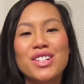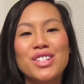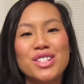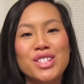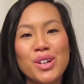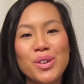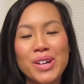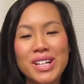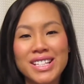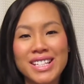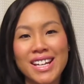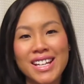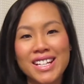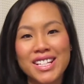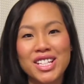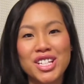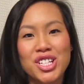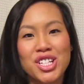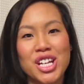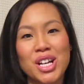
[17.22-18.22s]
So excited
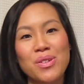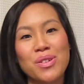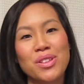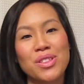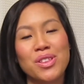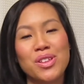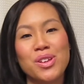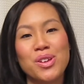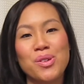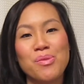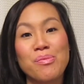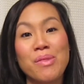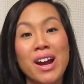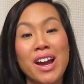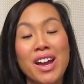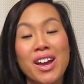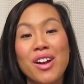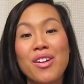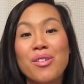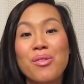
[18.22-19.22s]
to share with you
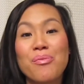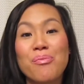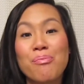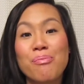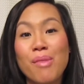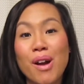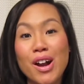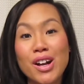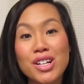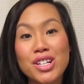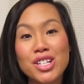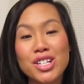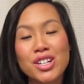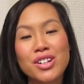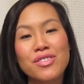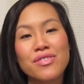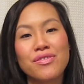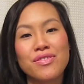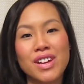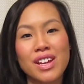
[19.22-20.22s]
my March
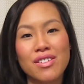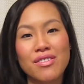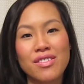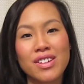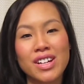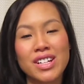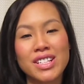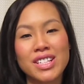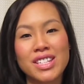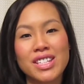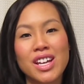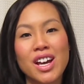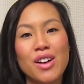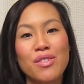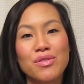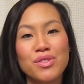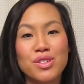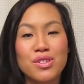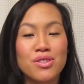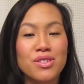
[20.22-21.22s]
favorites
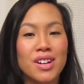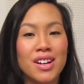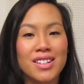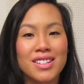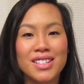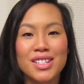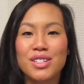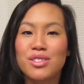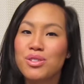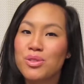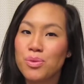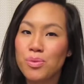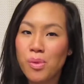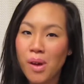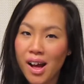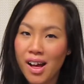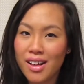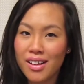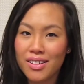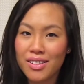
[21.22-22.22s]
of
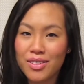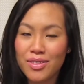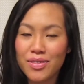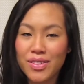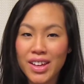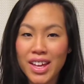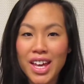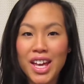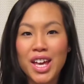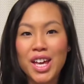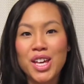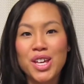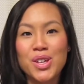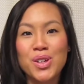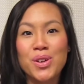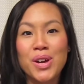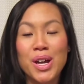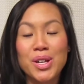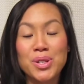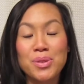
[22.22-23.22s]
2012.
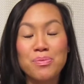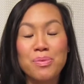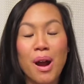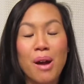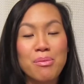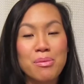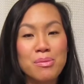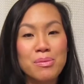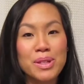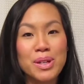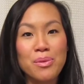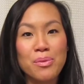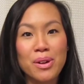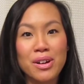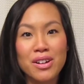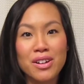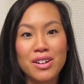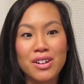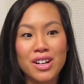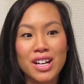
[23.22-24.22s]
You guys are probably
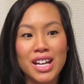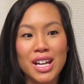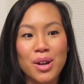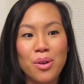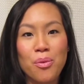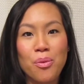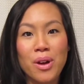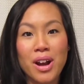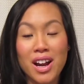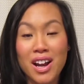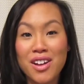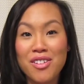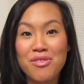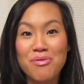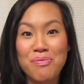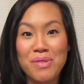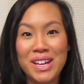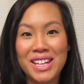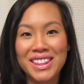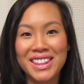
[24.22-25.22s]
wondering where
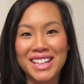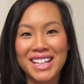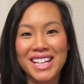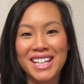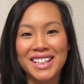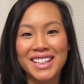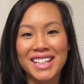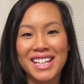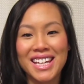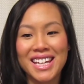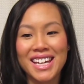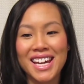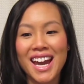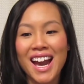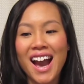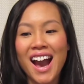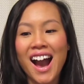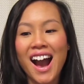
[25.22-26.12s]
I've been lately.